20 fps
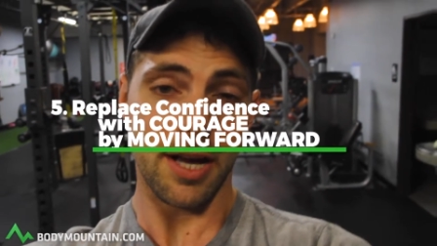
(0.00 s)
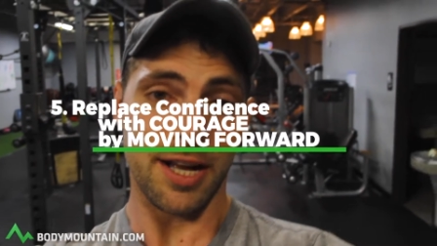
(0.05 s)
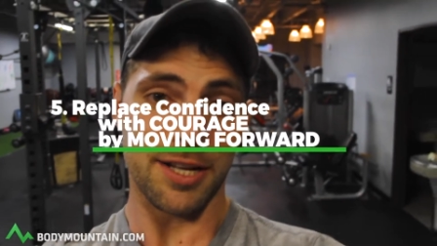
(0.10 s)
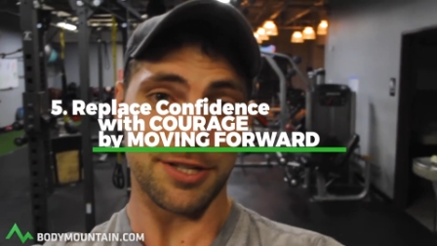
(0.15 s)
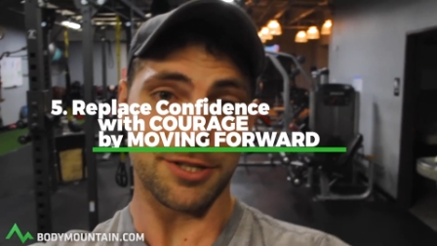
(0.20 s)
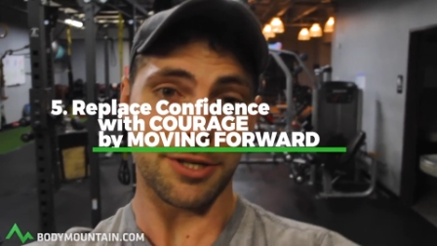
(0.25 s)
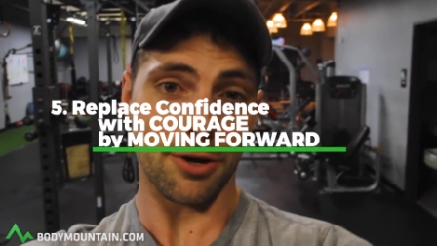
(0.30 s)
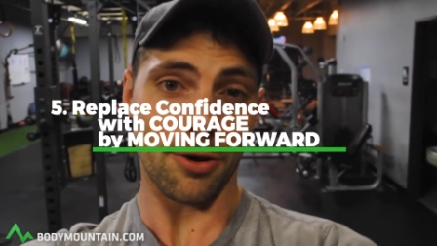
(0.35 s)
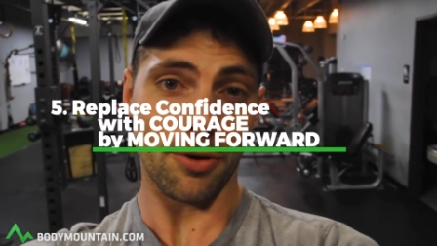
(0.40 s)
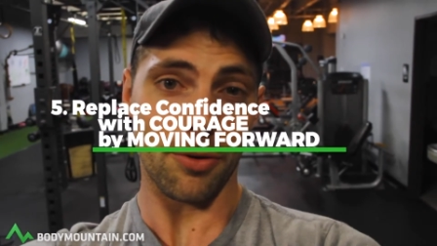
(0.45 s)

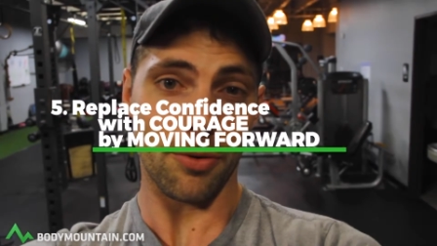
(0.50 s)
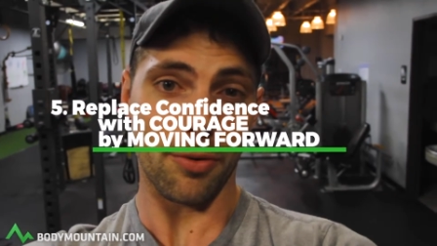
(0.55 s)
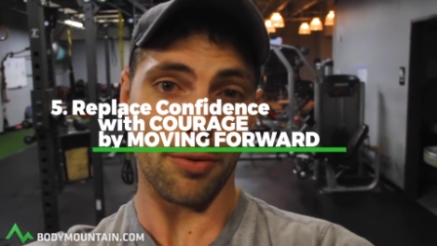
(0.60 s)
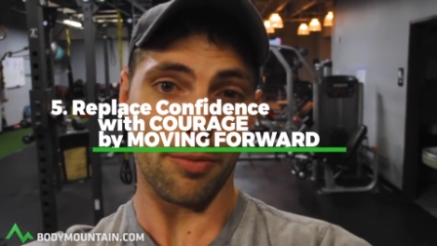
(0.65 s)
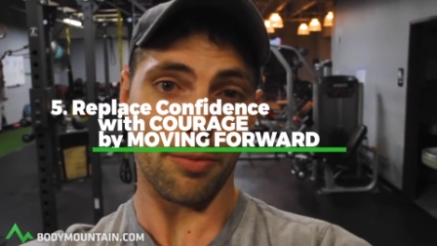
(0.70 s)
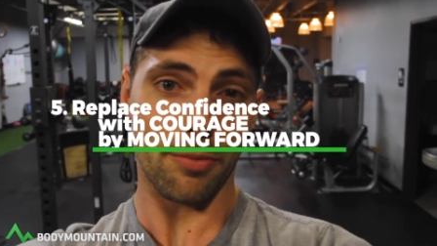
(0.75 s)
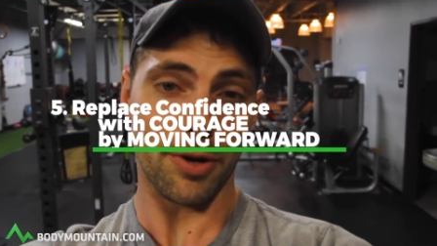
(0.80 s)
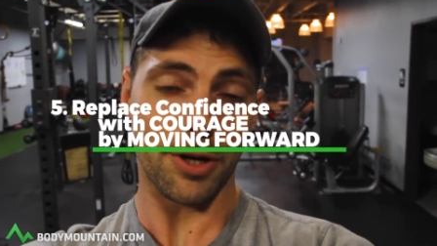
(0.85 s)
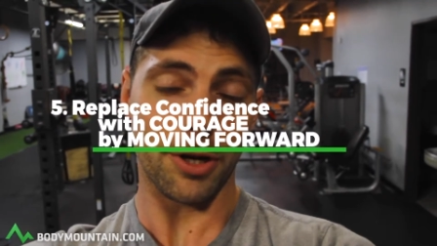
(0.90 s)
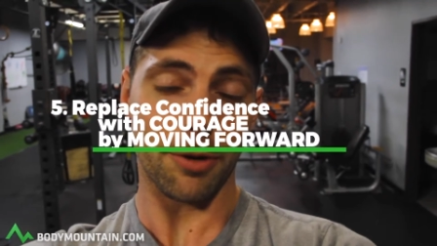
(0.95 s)
And so
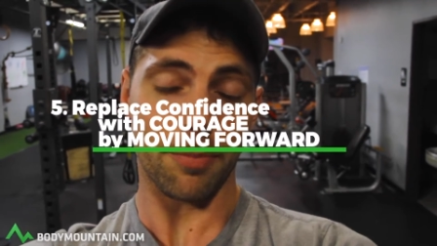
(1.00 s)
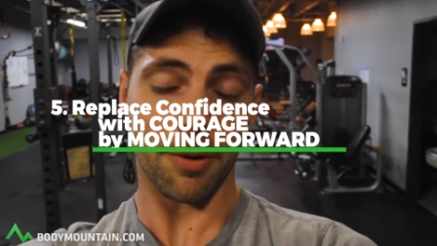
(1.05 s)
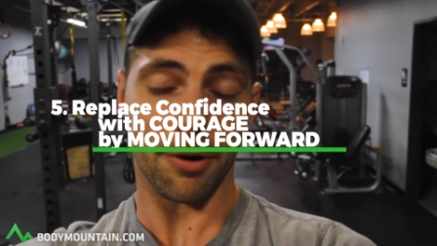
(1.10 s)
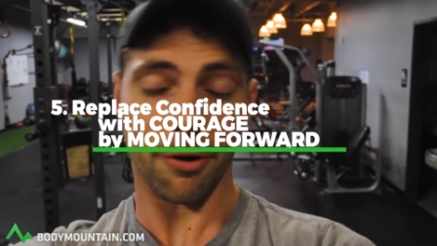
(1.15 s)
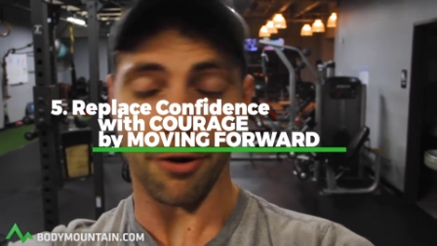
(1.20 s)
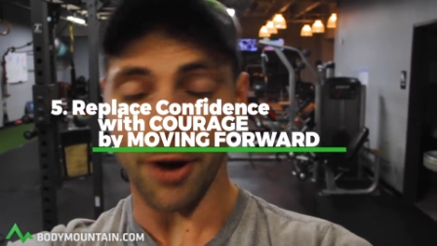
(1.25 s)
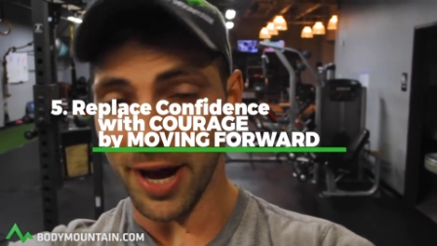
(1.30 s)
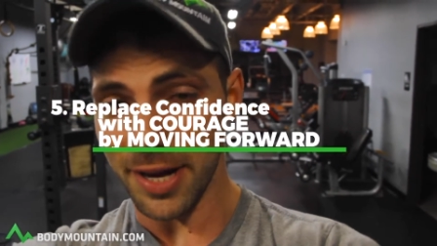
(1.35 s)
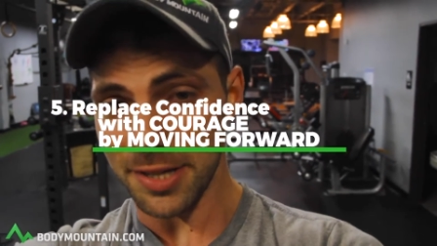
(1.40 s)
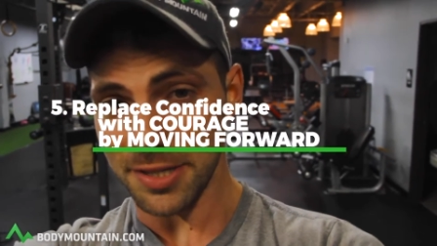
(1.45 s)
when you're
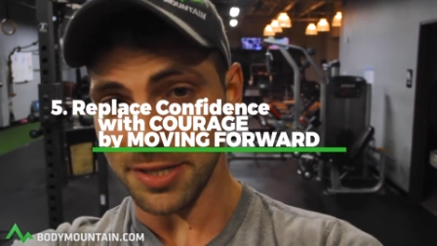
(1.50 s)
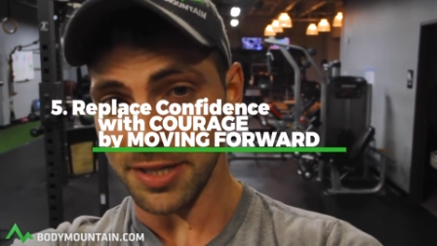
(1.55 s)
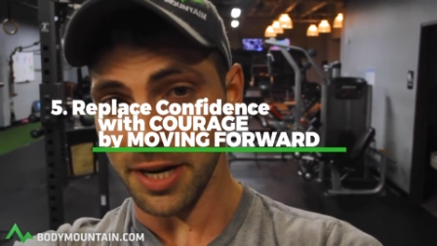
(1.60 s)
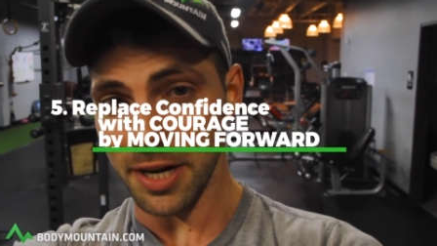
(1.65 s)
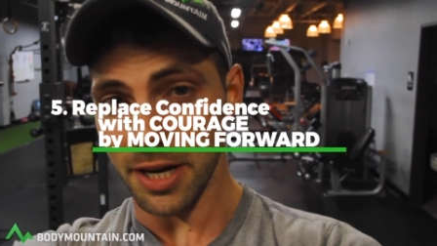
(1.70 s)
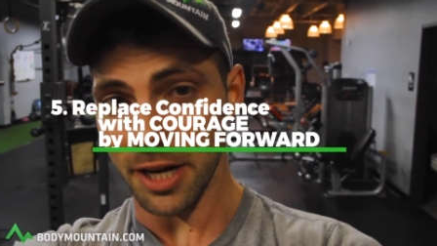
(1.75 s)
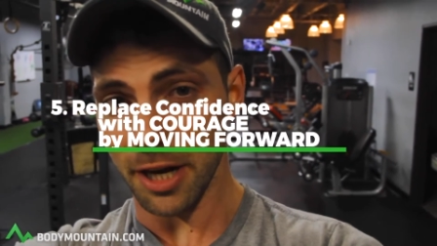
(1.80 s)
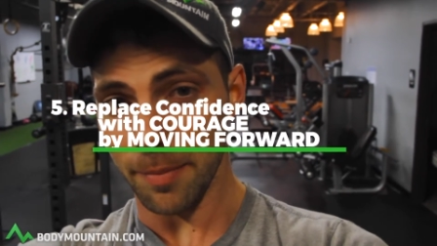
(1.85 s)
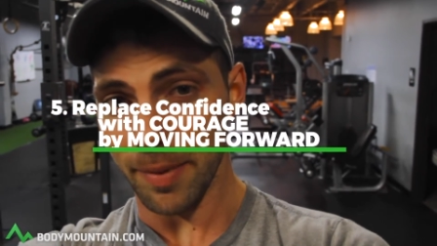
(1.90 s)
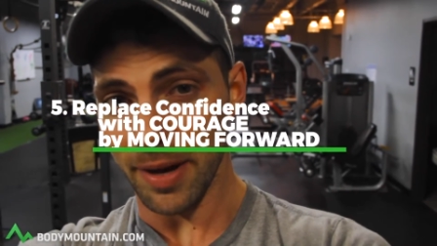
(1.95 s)

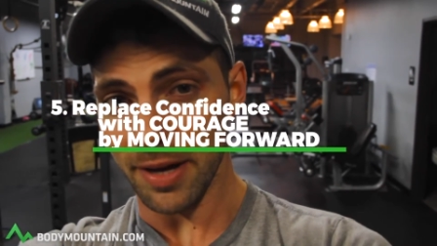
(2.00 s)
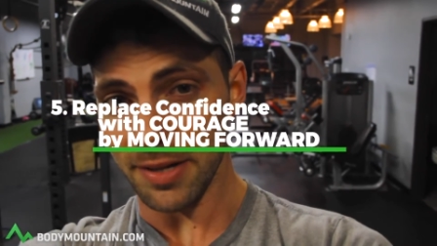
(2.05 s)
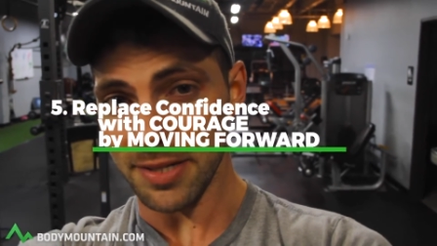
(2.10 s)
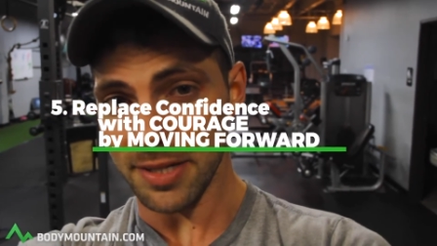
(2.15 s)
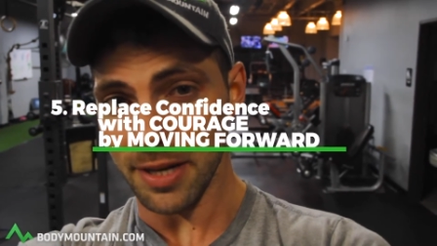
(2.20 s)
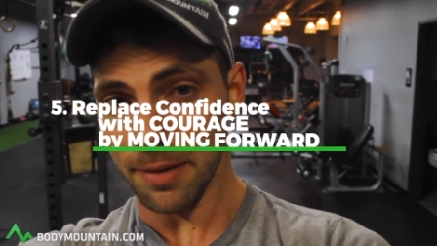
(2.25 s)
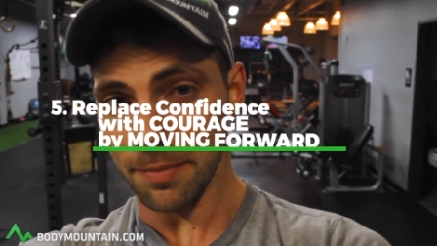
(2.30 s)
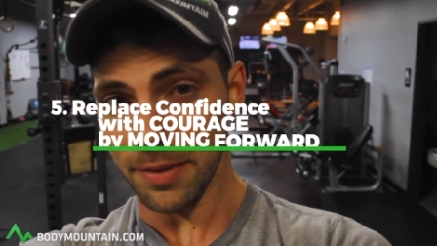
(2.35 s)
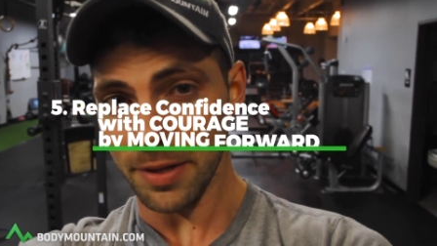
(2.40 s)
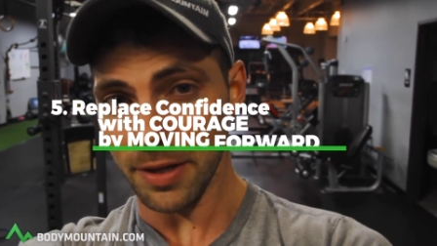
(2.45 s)
procrastinating about
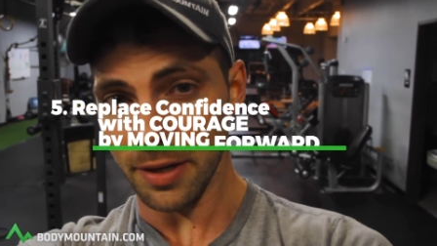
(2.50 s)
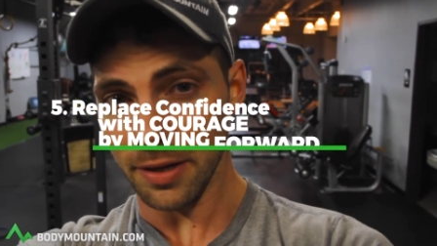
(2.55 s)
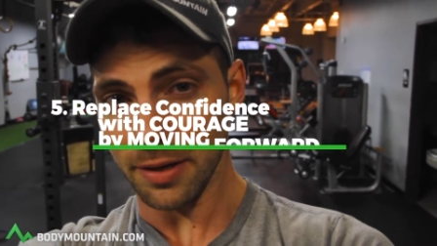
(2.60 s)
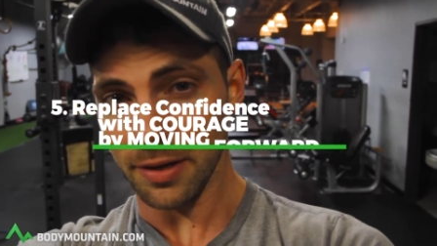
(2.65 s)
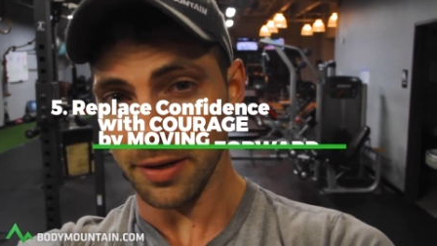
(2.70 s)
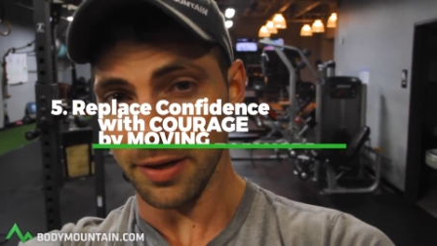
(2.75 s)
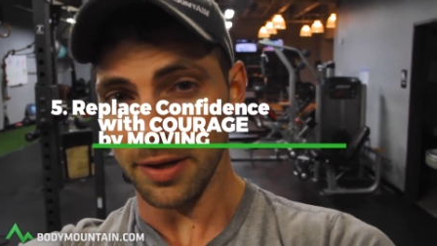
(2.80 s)
something,